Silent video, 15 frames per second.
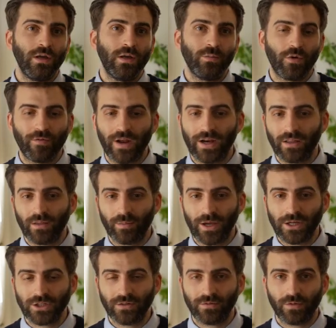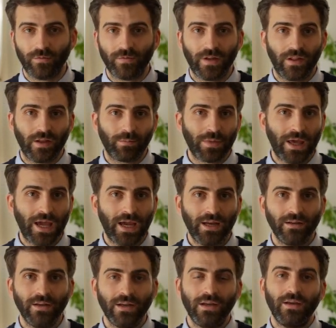preventing the patient from feeling
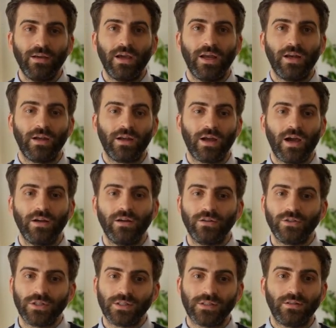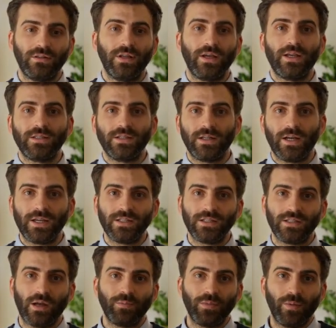pain, and it kind of just is a nice
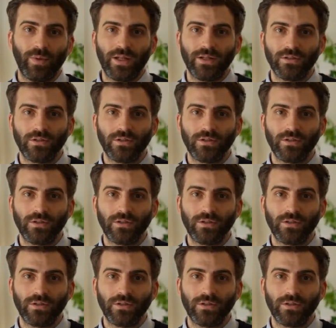supplement